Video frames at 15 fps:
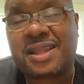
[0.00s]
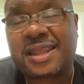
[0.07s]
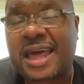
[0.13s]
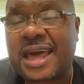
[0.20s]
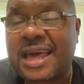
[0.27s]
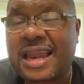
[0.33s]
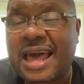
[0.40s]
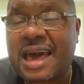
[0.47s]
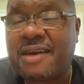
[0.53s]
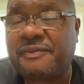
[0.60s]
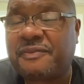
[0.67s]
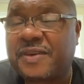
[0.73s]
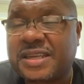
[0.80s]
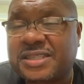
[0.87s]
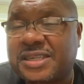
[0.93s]
They laughed
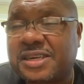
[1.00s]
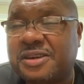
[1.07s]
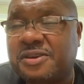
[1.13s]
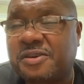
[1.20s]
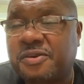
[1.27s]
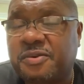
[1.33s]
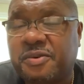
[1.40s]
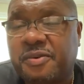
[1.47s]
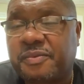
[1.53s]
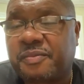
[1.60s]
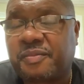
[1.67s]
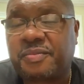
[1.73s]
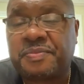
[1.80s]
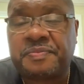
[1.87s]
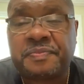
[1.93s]
at you
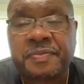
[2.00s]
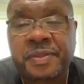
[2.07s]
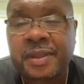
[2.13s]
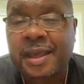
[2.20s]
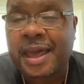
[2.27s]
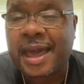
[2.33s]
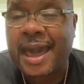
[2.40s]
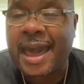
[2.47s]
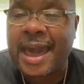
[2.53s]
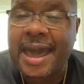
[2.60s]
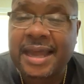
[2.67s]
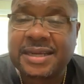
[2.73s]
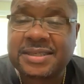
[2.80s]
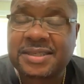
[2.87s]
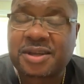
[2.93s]

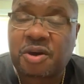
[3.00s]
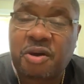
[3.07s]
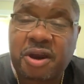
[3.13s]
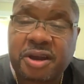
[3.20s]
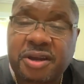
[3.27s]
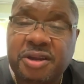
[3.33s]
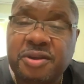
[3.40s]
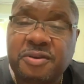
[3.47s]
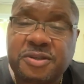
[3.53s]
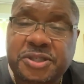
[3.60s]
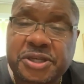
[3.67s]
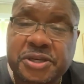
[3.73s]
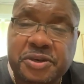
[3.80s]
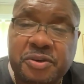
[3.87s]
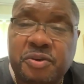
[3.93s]
and scorned you
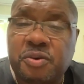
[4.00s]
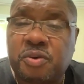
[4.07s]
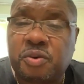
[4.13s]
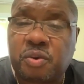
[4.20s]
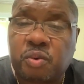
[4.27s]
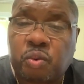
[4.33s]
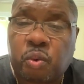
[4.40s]
too.